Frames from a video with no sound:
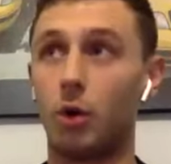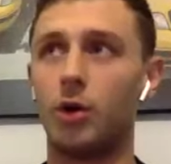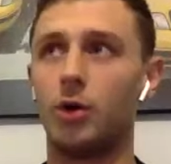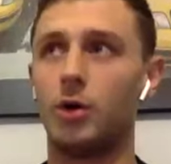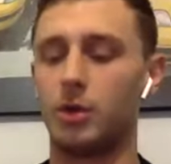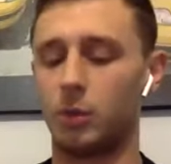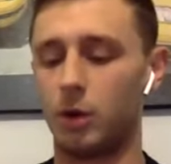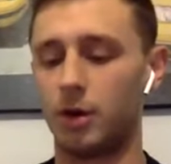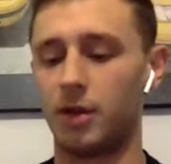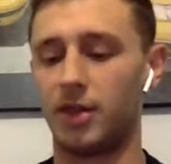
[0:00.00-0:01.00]

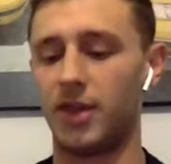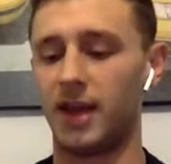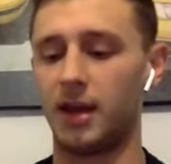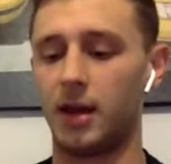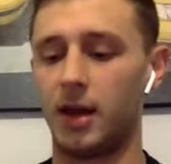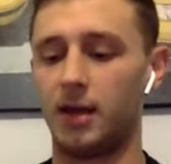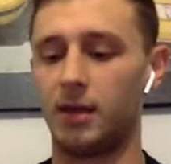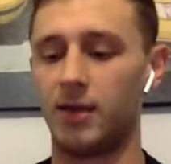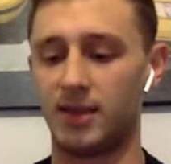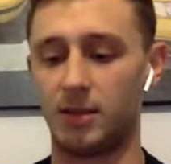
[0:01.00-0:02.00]
one other thing,
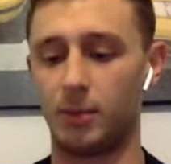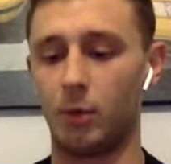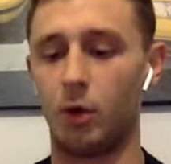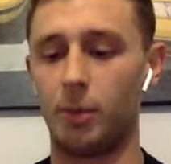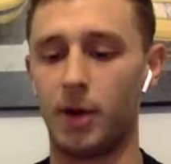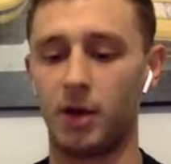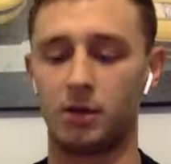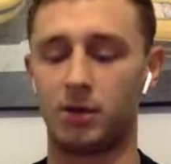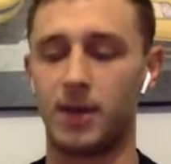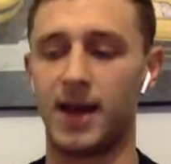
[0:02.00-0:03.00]
and this is more
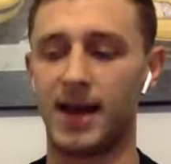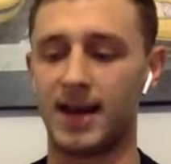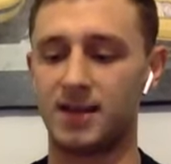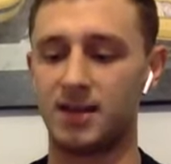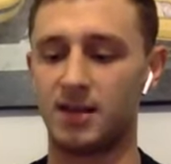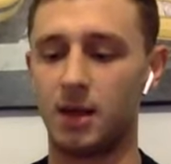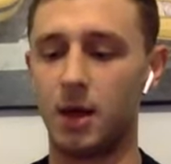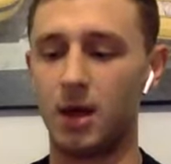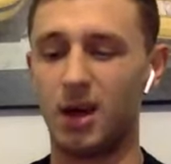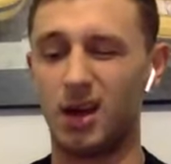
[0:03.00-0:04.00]
personal to me, I guess, is
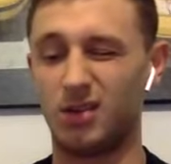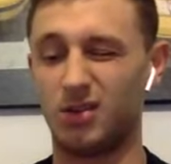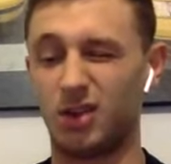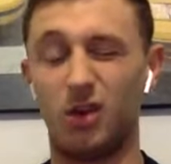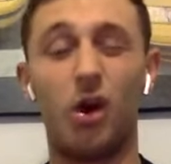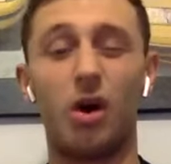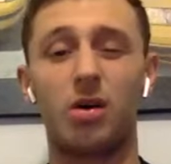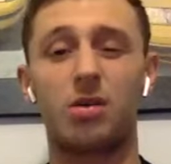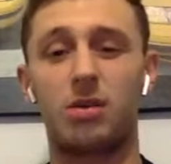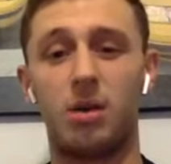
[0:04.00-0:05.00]
to not
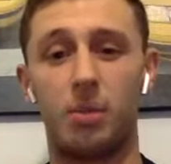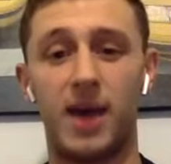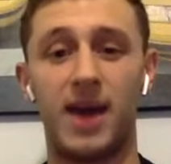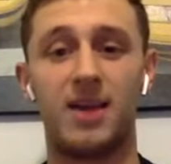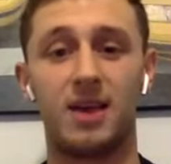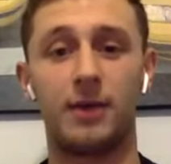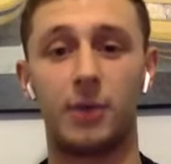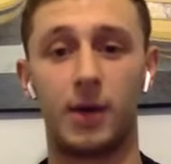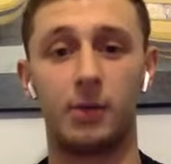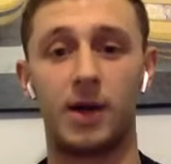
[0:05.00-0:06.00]
compare yourself
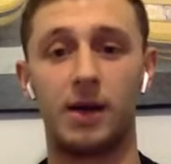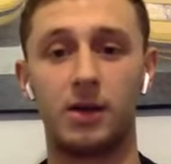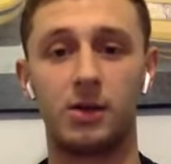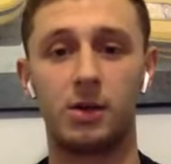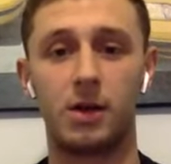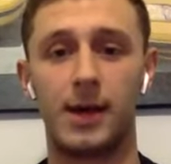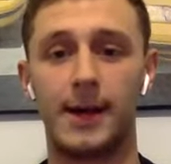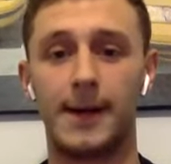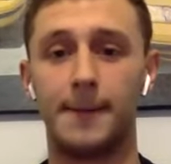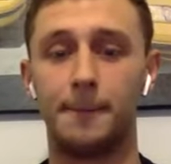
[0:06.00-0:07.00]
to anyone else.
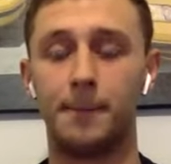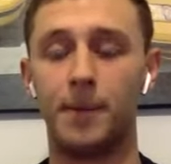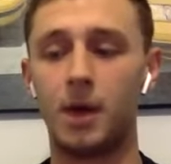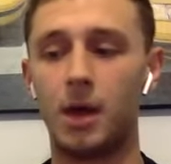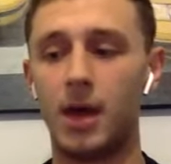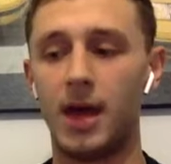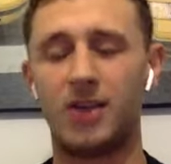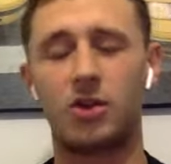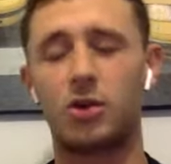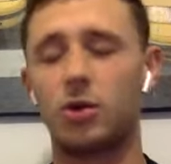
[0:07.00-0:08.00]
It's
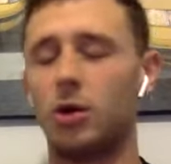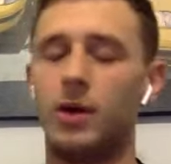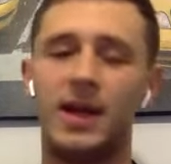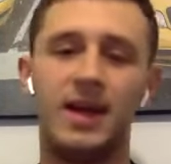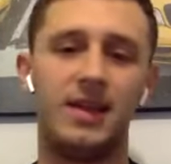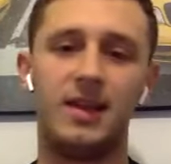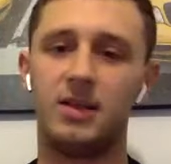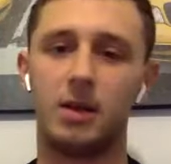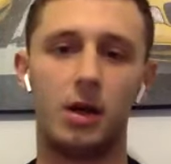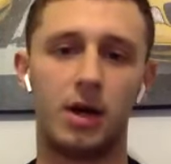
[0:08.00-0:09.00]
so easy
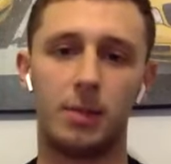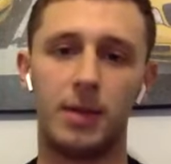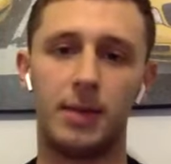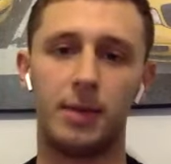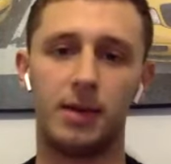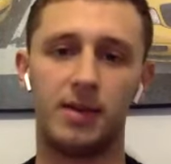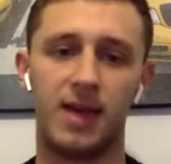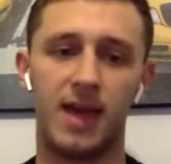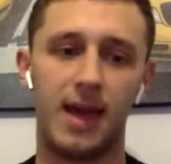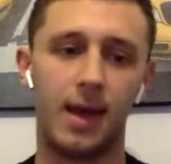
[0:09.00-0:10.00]
to look at people and
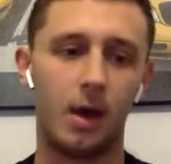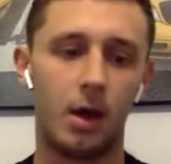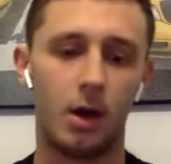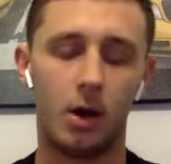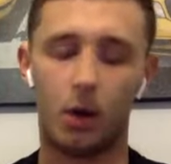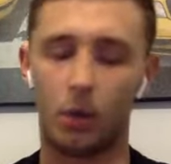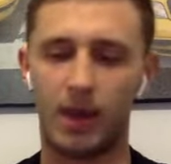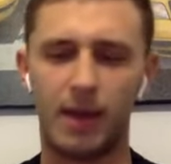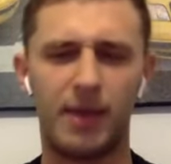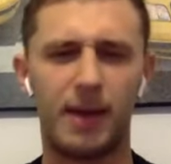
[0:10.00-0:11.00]
say, oh,
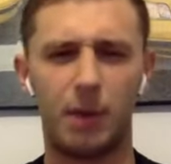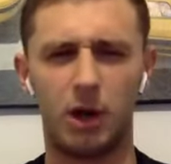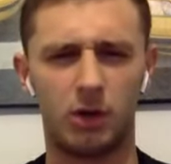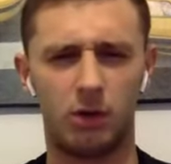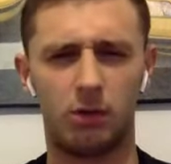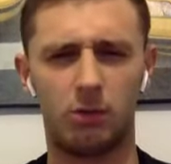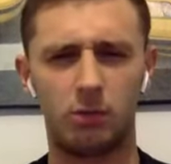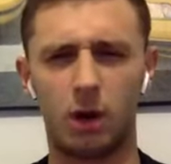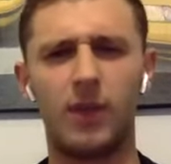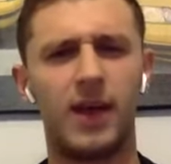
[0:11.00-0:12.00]
that person
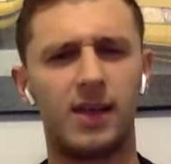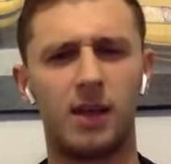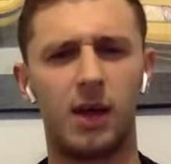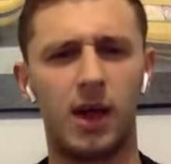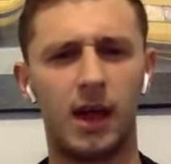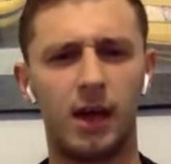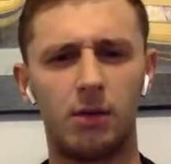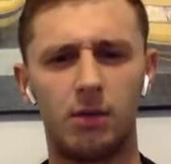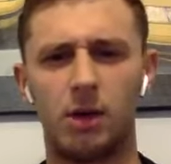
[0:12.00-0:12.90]
got this at